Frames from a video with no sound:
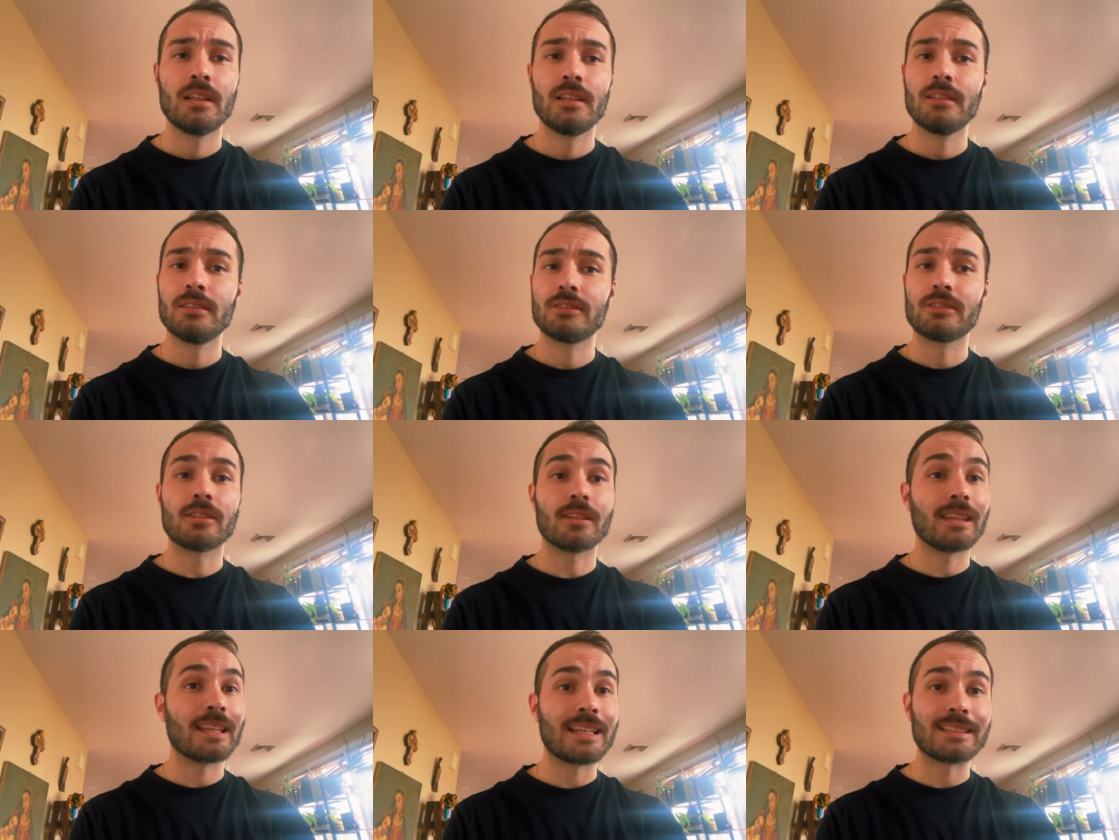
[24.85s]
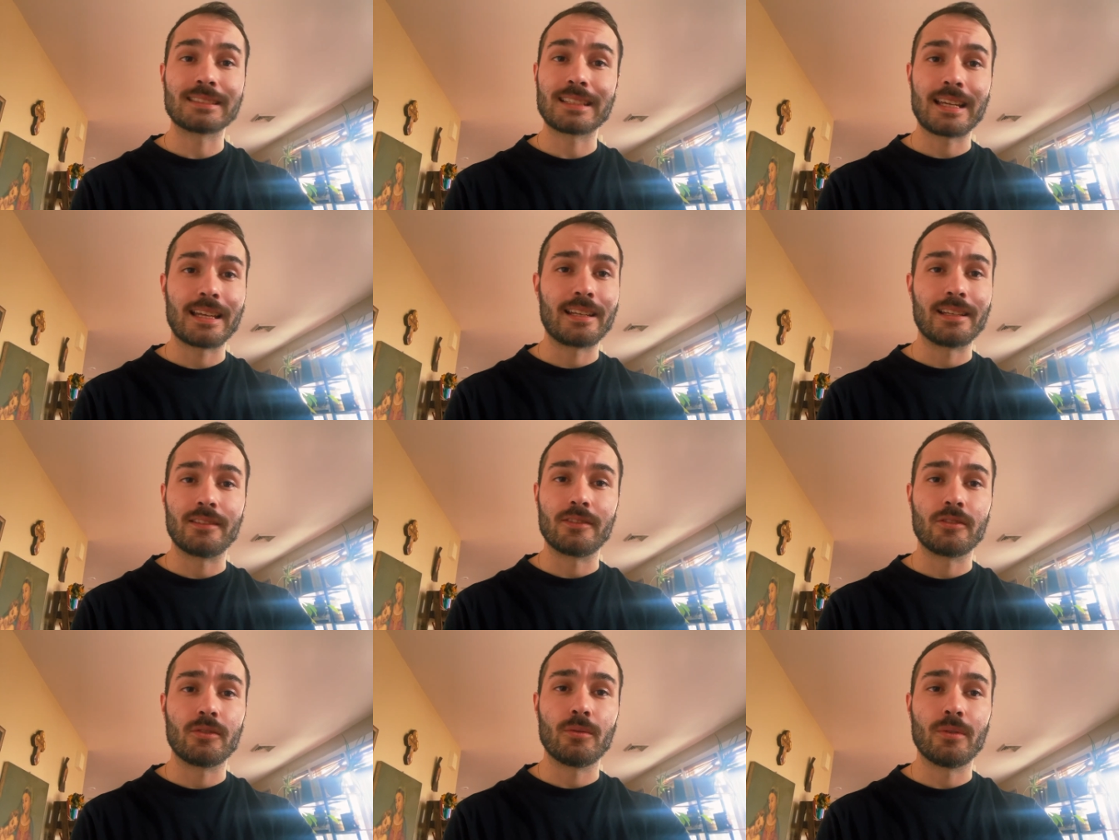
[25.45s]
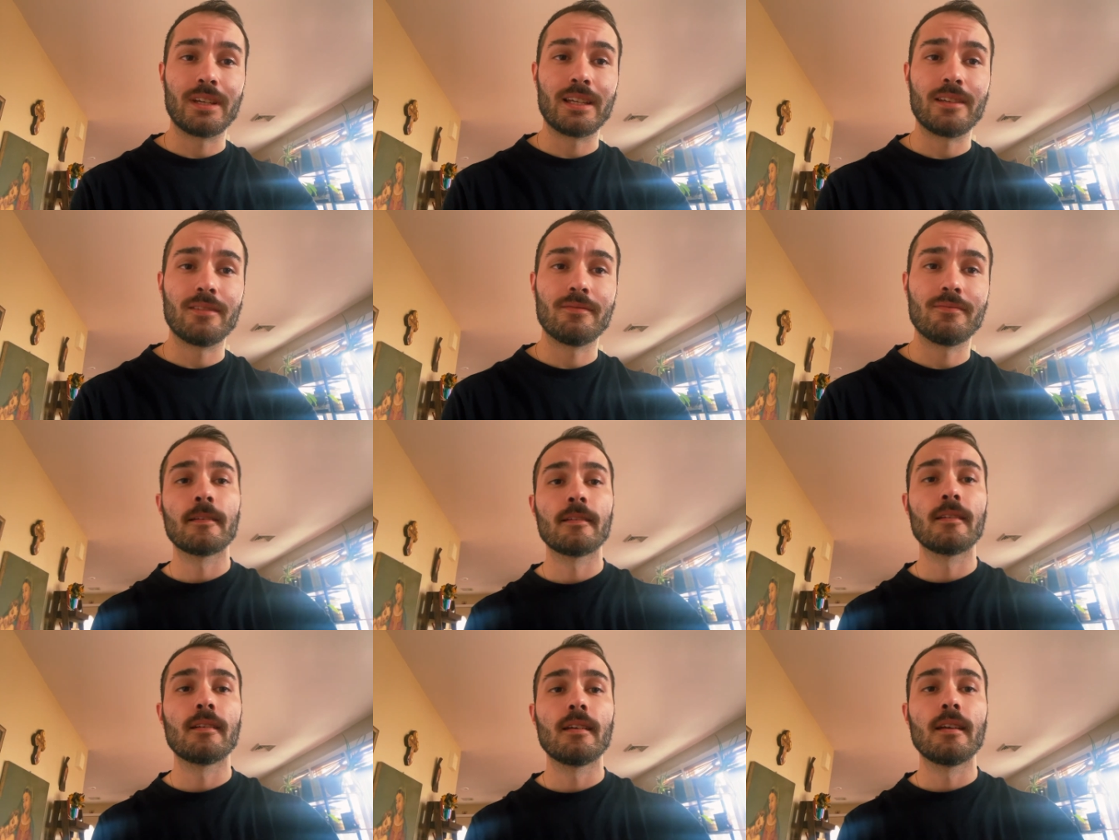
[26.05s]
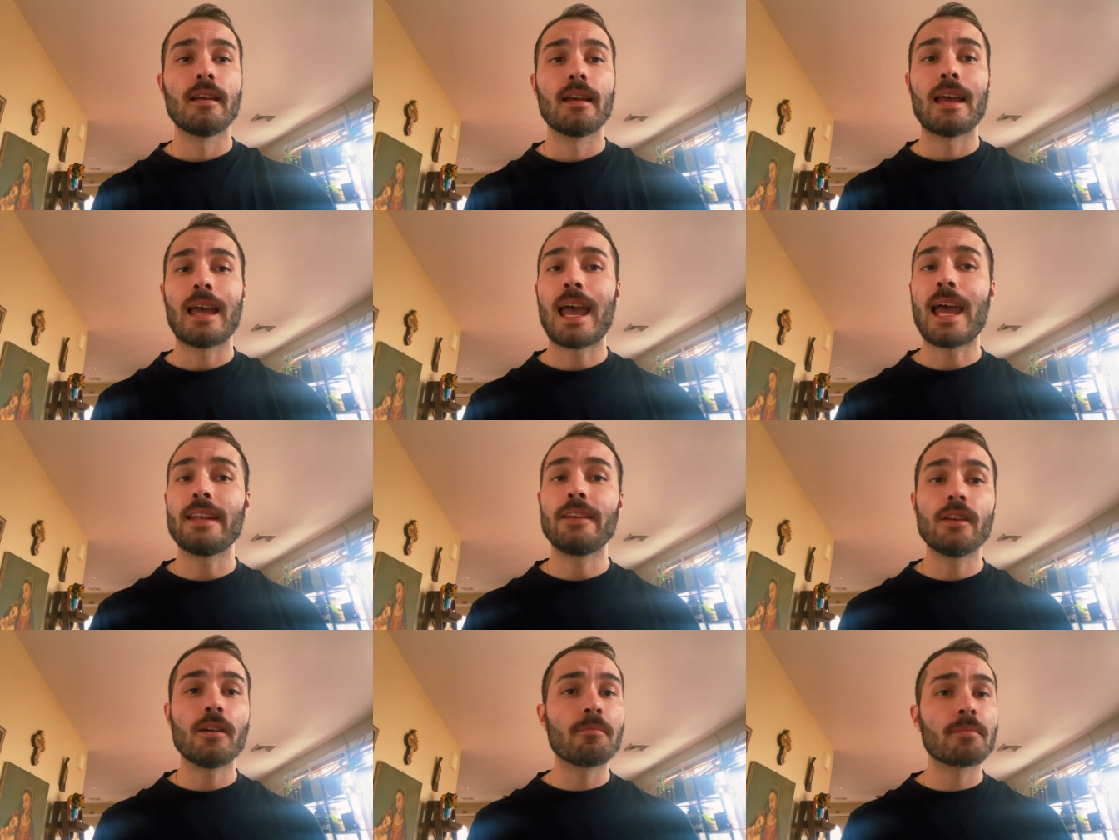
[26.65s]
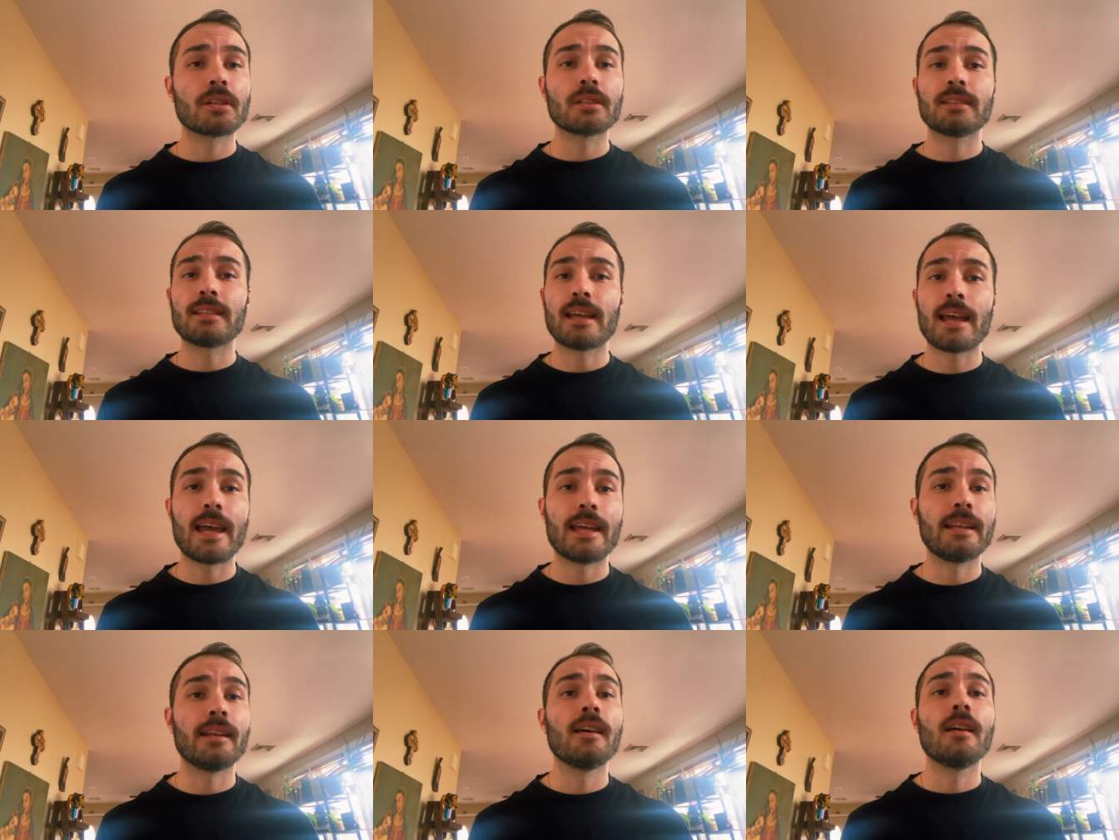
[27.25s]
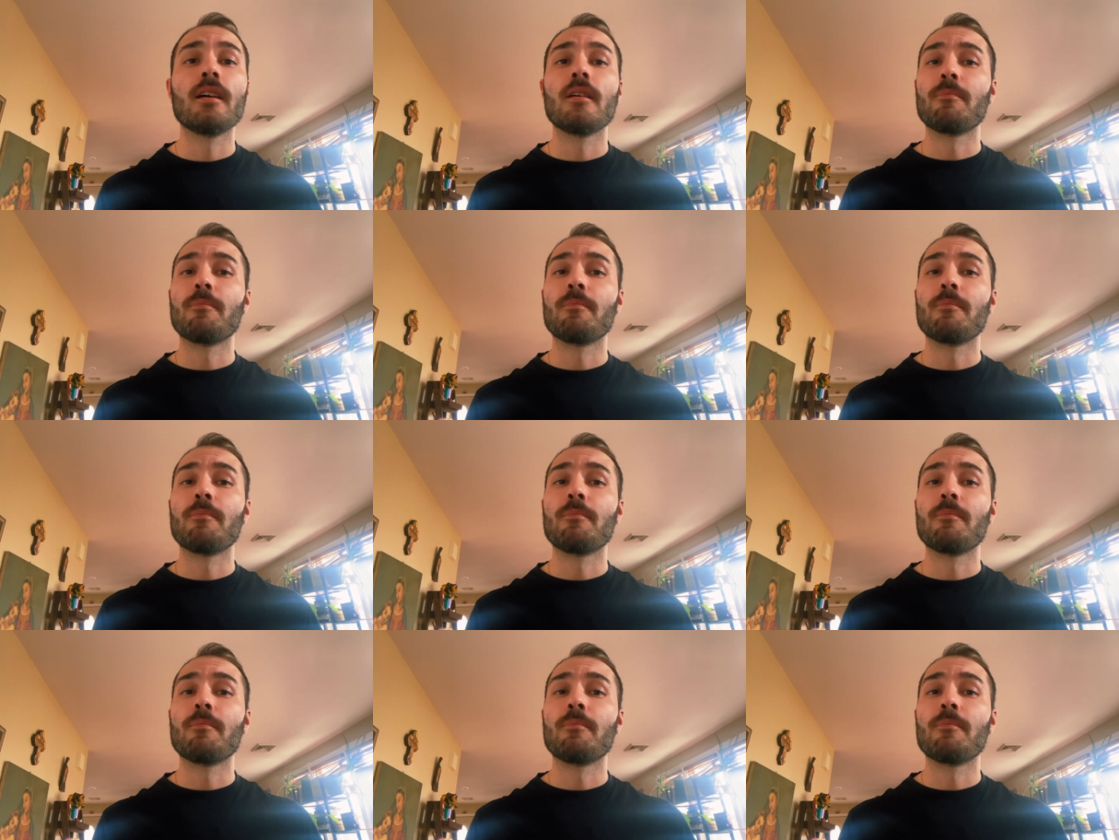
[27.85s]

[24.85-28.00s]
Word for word: So let's get into it. At number 10,